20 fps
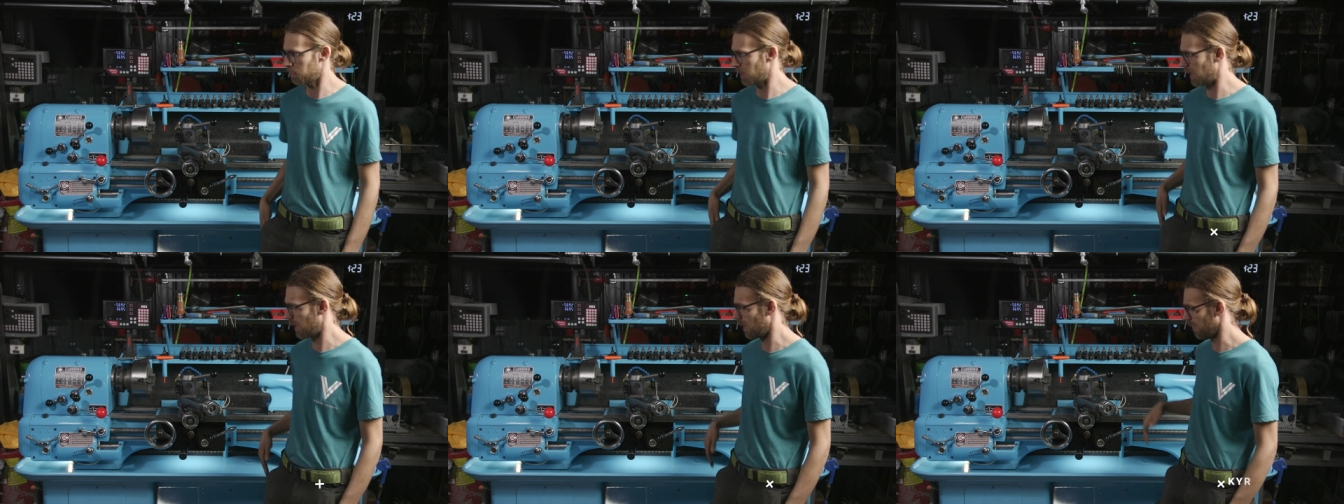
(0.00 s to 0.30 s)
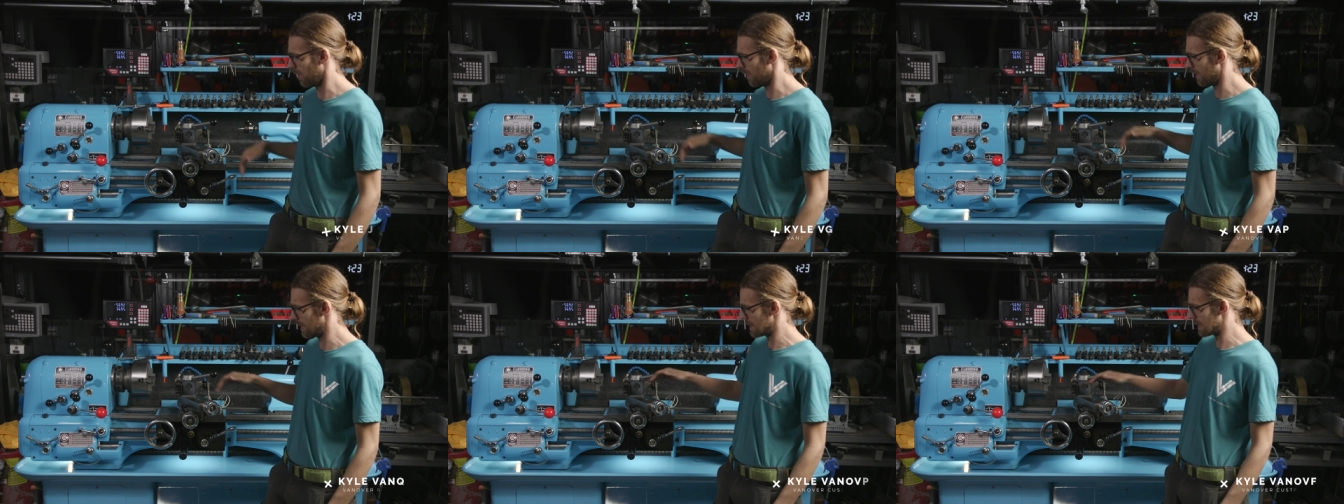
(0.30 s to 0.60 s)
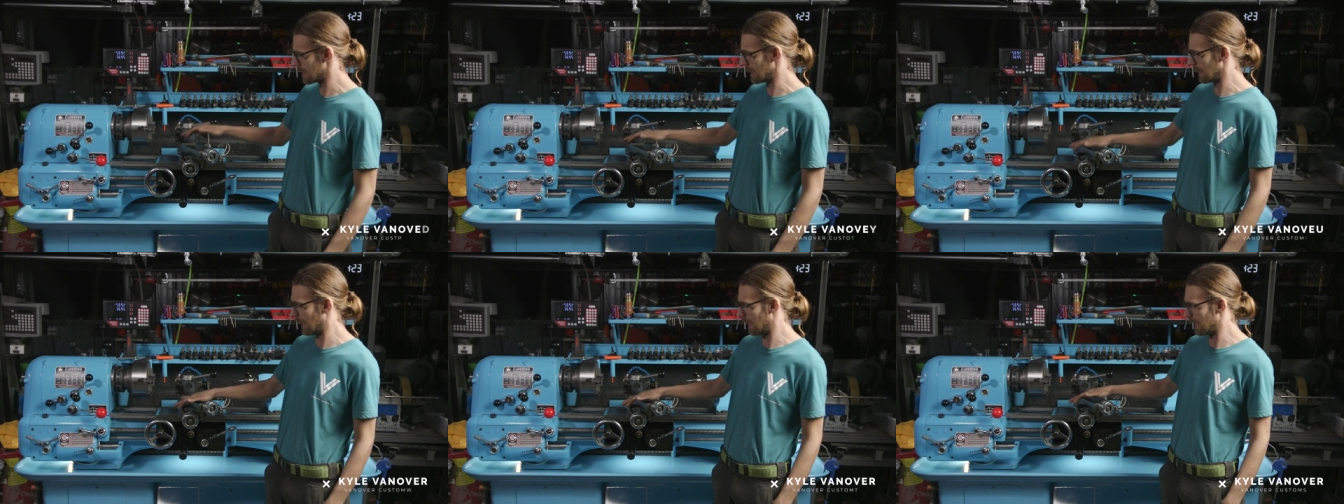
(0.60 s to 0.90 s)
about
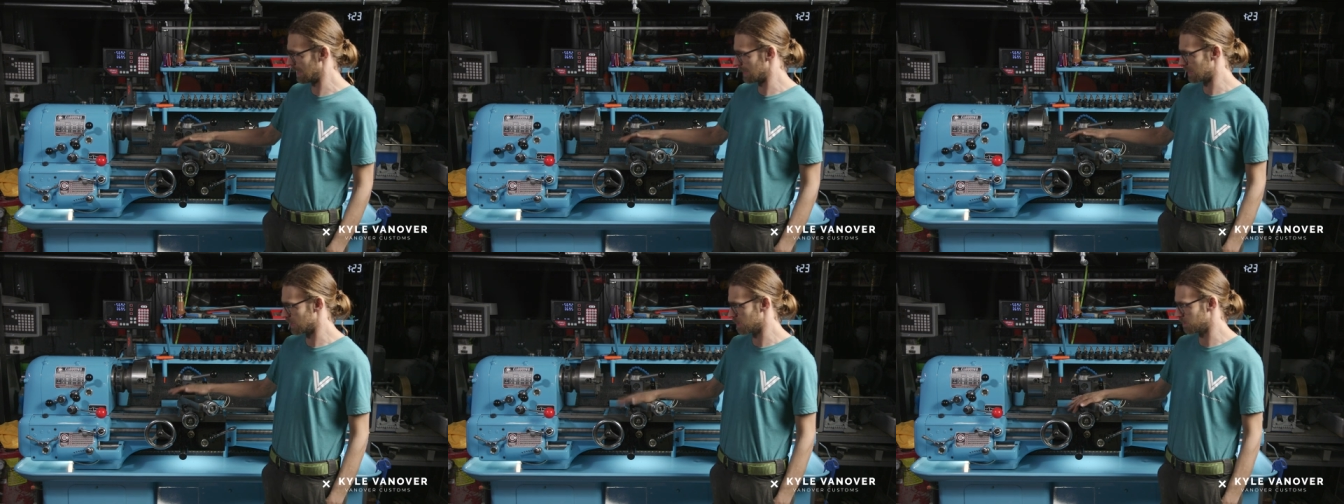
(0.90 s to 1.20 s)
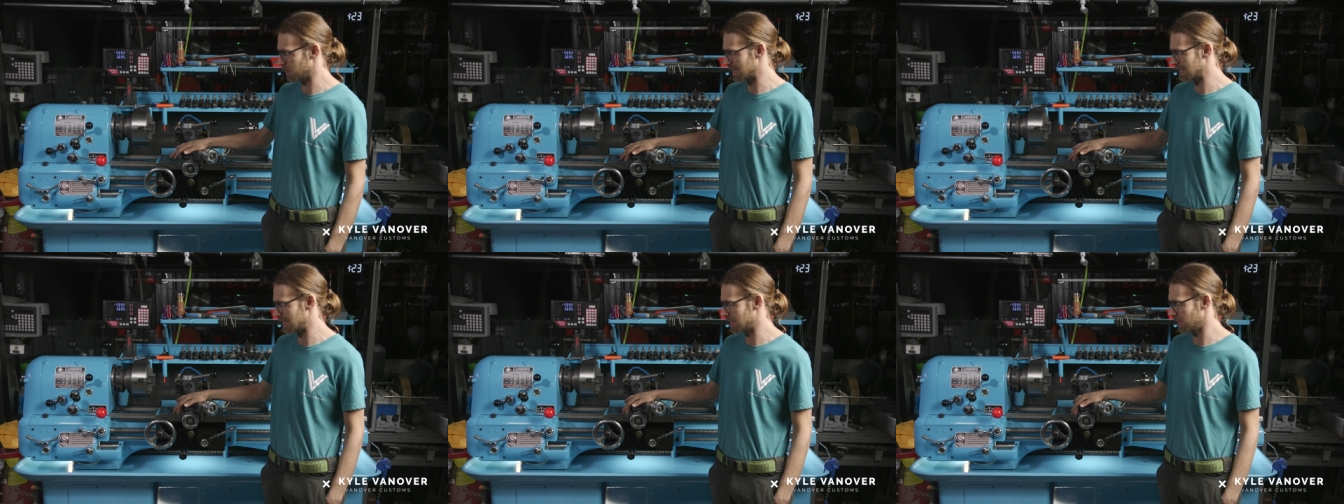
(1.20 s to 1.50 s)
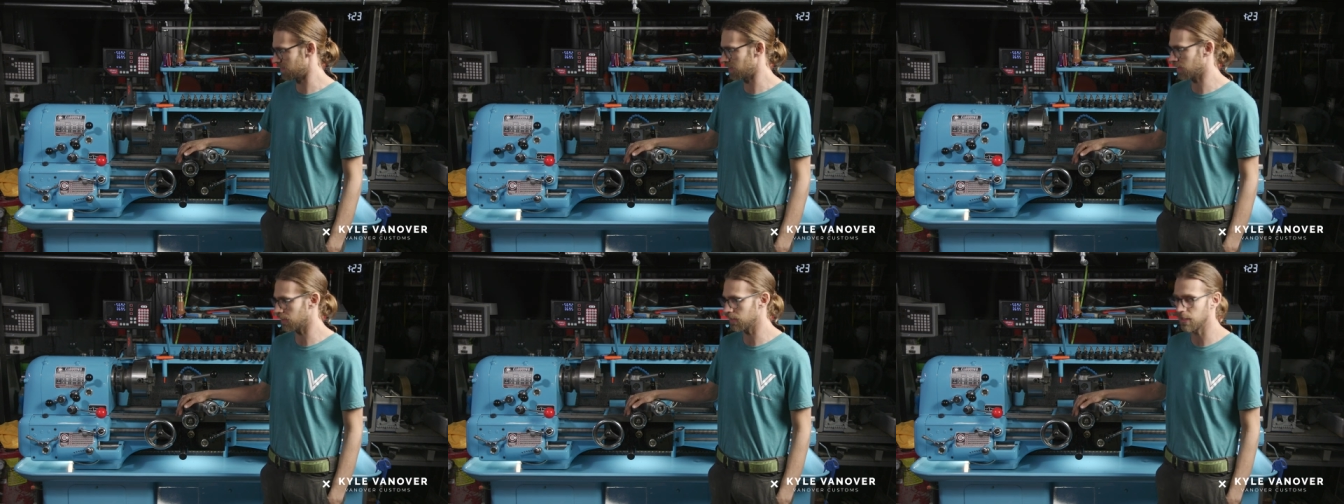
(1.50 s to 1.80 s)
this lathe
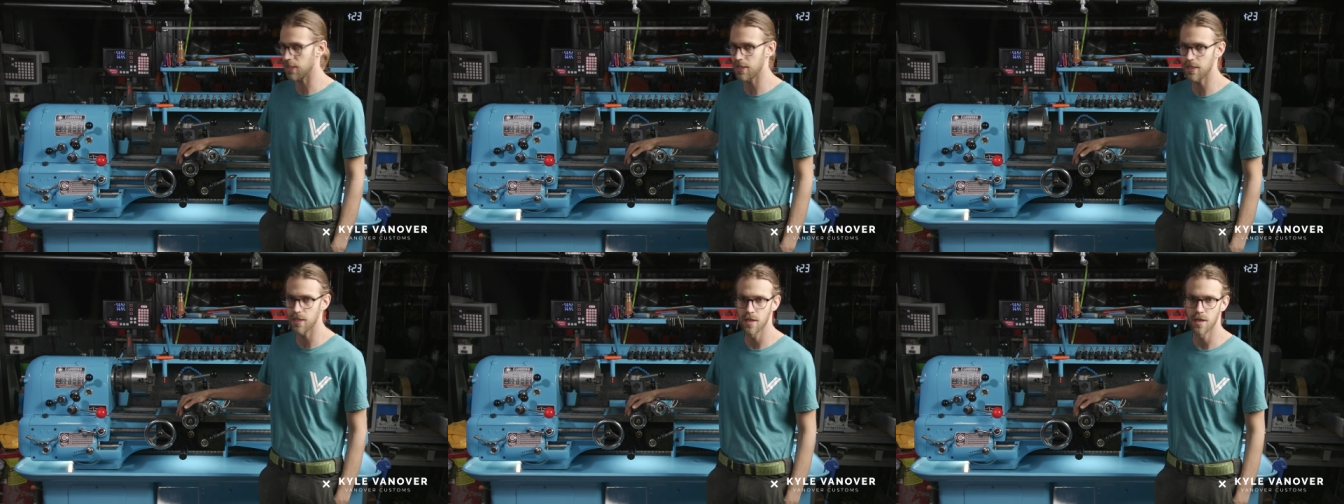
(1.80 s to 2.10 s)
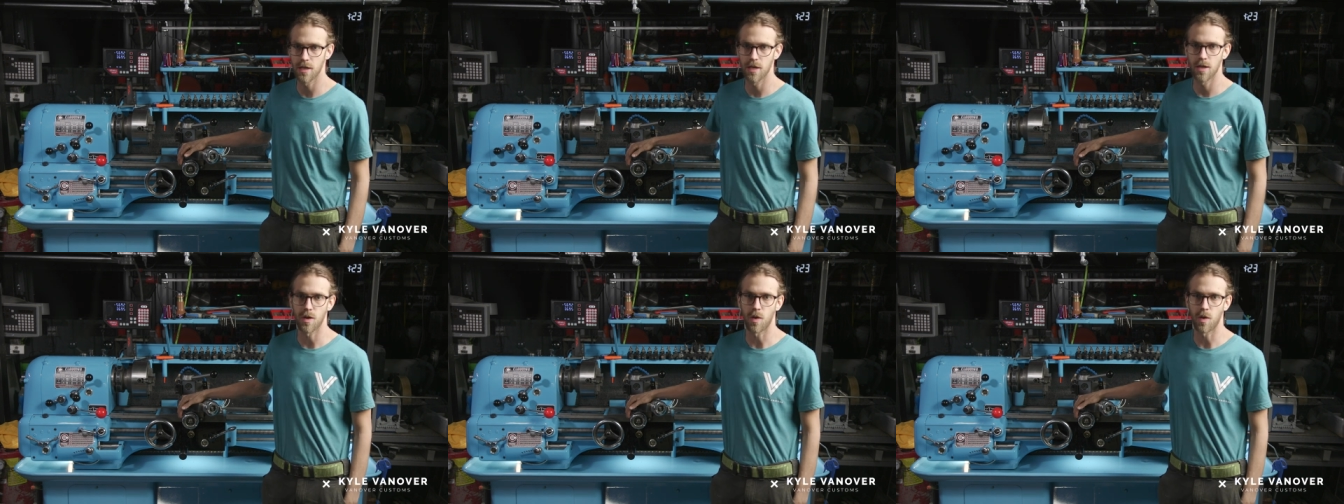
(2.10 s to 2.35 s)
specifically,